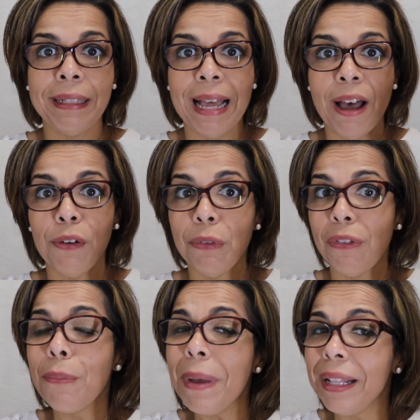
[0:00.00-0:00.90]
loud
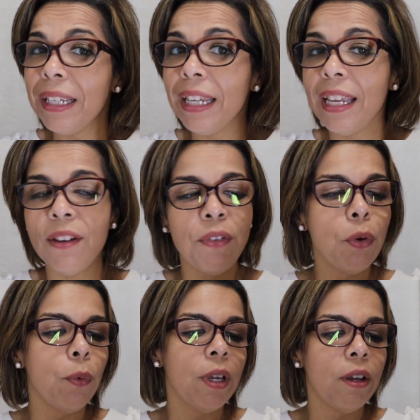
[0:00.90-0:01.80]
smelling, if
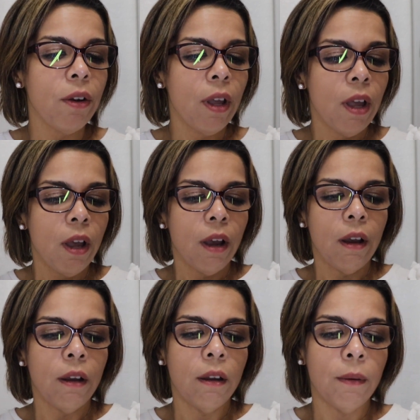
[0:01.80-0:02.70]
you will.
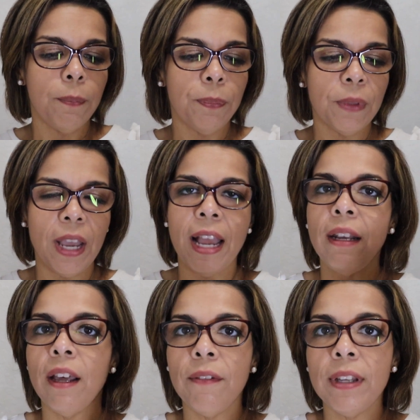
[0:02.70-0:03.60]
I
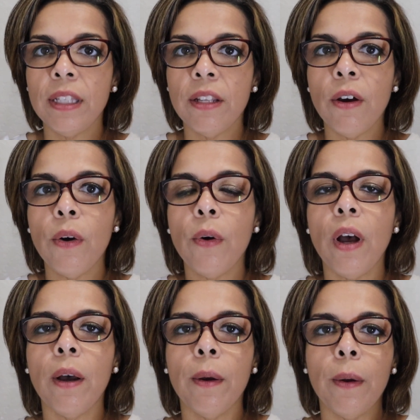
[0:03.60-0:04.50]
love it though,
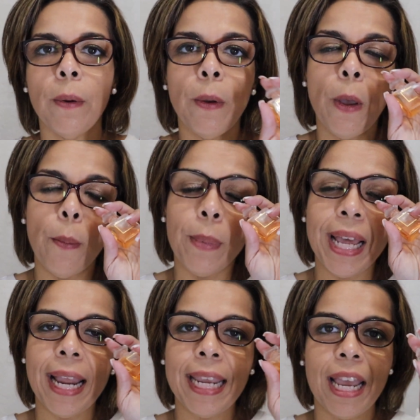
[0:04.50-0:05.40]
but
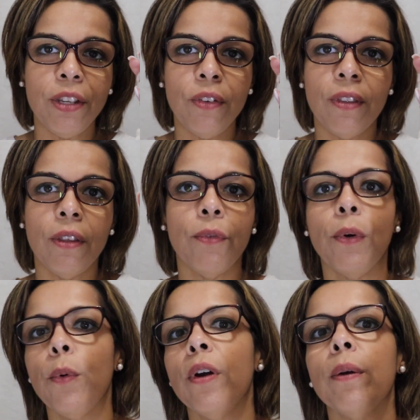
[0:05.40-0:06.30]
I can't use this
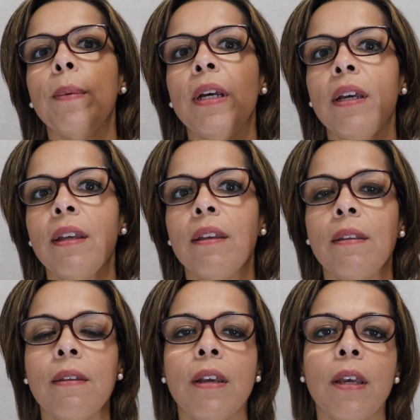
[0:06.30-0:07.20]
for work
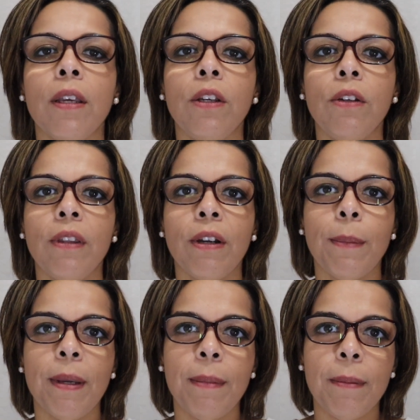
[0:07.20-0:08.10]
because, you know, there
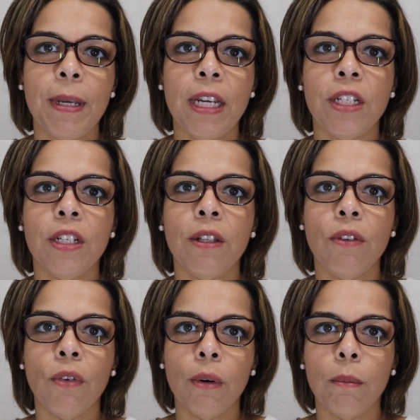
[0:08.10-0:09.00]
may be
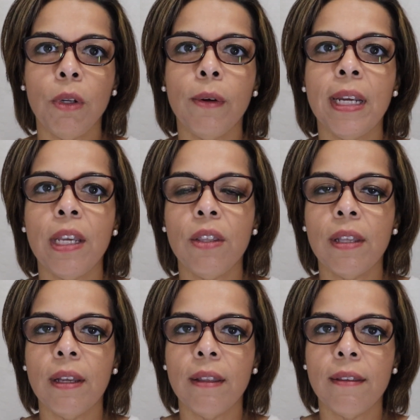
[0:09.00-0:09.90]
patients or employees,
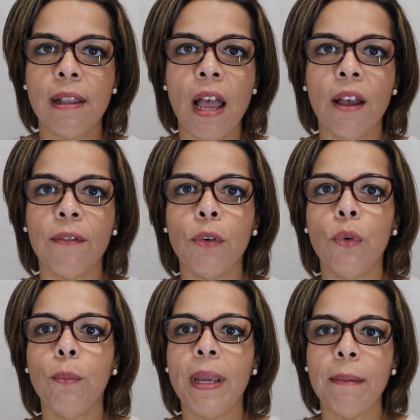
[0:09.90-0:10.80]
staff
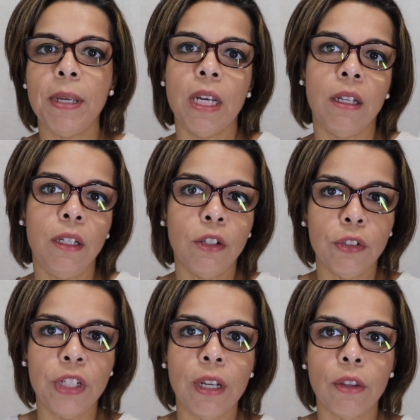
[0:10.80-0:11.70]
who may be
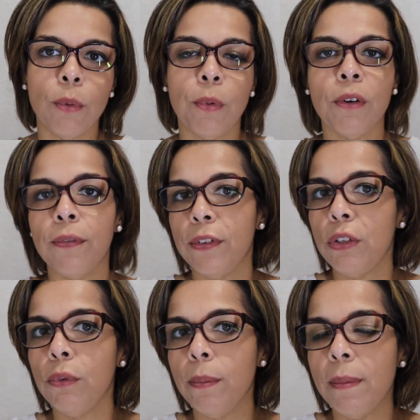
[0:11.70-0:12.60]
allergic to
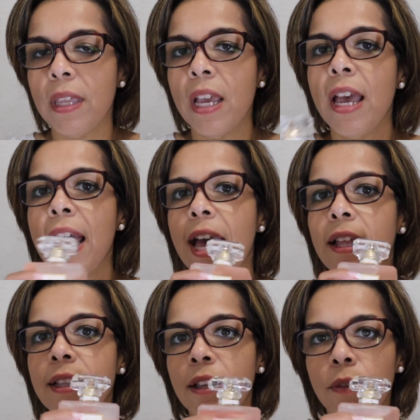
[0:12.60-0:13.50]
perfumes,
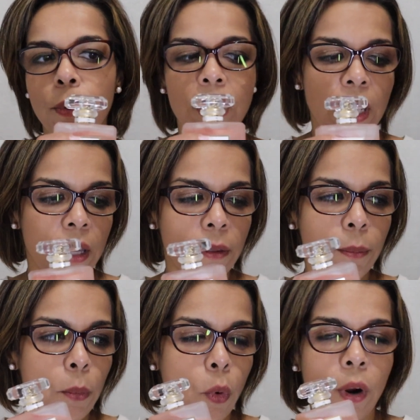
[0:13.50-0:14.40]
and this one is
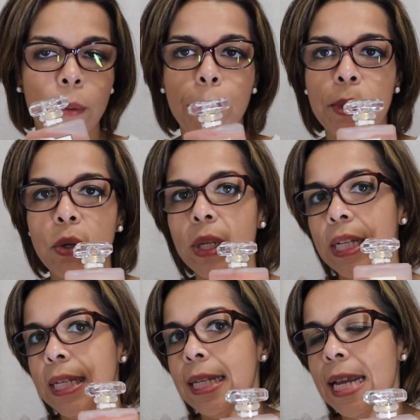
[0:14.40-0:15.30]
more
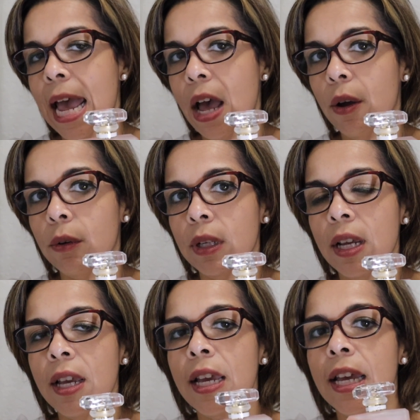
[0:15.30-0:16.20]
muted down.
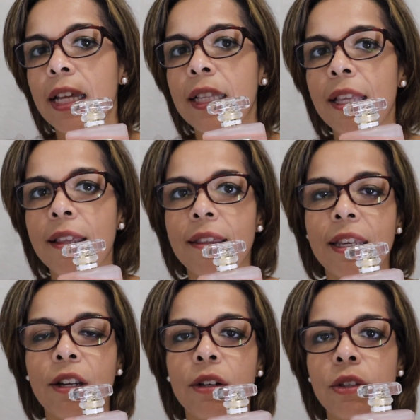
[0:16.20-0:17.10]
This is
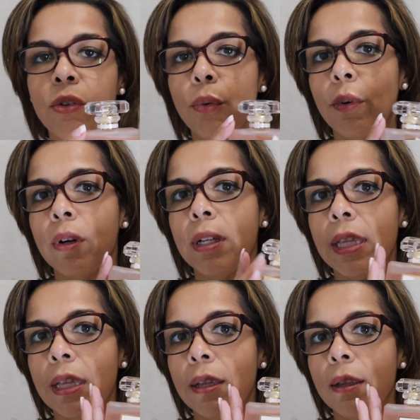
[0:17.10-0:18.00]
geared toward
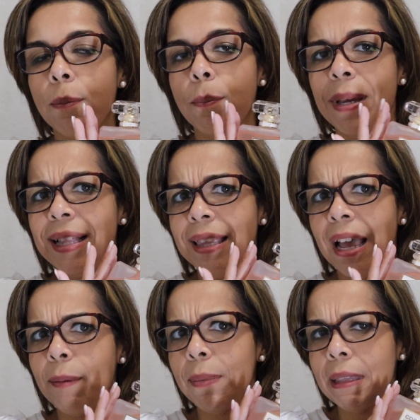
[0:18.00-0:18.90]

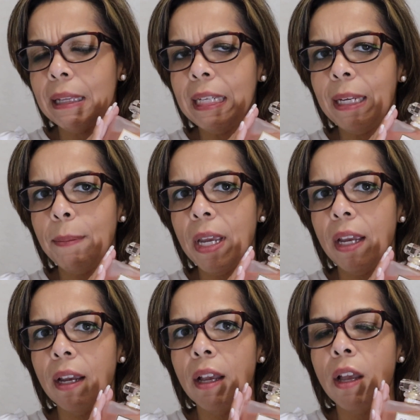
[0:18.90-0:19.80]
bedtime
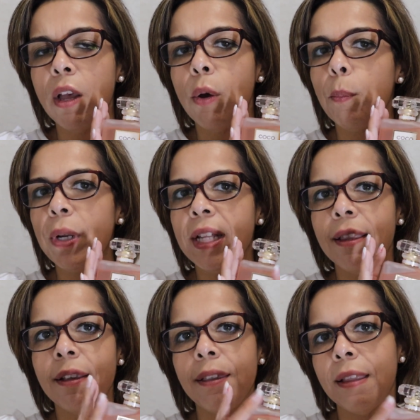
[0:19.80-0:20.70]
sleeping, but
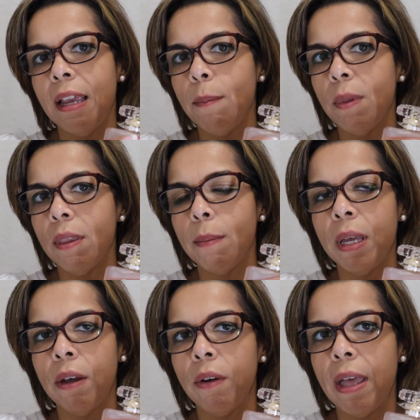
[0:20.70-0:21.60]
it's the same
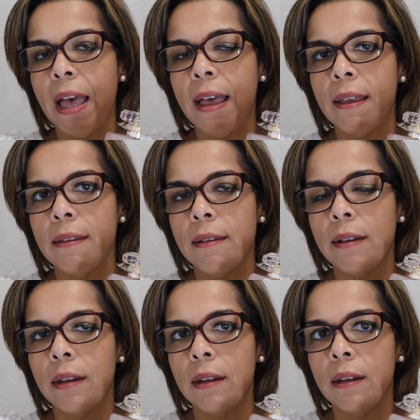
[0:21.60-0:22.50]
smell as
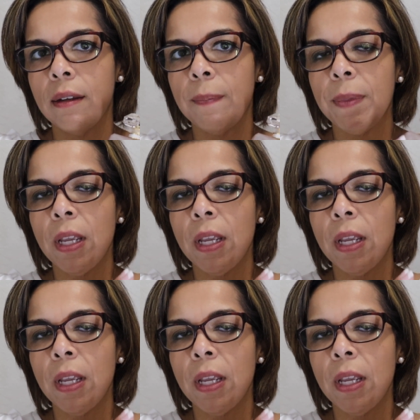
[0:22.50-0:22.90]
the